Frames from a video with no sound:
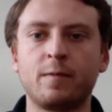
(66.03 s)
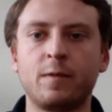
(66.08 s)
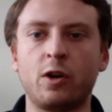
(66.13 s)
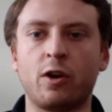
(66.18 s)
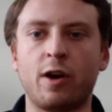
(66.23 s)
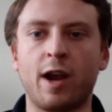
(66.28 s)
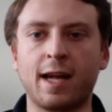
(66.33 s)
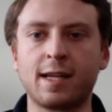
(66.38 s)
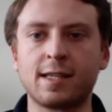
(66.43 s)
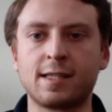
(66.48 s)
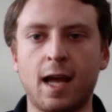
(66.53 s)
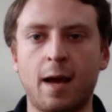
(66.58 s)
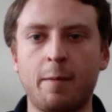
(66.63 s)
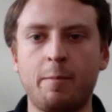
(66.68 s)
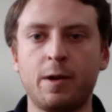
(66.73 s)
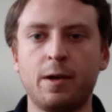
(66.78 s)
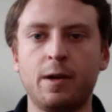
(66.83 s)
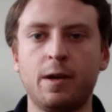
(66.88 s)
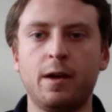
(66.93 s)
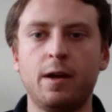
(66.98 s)
Your next
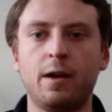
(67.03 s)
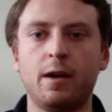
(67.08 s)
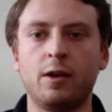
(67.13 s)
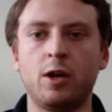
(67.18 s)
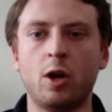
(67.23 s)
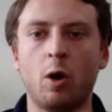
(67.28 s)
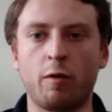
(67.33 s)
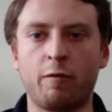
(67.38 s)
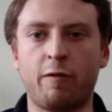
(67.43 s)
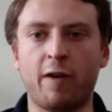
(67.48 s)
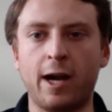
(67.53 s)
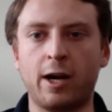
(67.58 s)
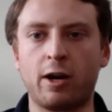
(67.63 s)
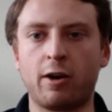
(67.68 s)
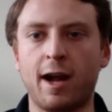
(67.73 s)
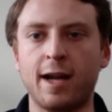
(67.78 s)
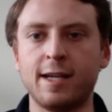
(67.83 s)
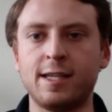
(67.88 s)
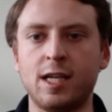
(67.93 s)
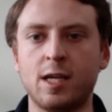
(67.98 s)
step, notify
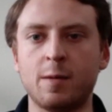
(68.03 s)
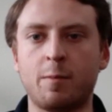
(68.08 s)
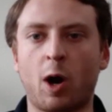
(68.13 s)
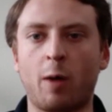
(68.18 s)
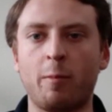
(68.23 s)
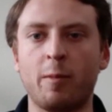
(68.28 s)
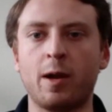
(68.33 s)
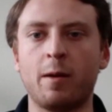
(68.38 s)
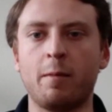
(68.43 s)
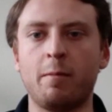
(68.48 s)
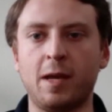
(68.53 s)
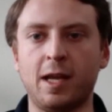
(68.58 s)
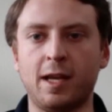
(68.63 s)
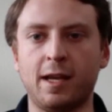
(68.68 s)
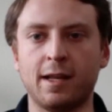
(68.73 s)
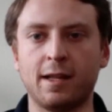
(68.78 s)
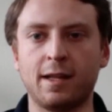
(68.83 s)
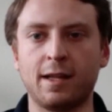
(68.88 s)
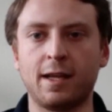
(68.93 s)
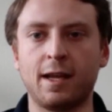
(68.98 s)
your IT department
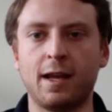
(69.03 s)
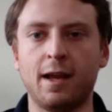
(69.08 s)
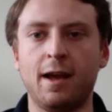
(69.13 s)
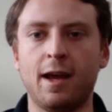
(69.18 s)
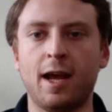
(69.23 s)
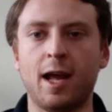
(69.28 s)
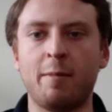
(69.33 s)
immediately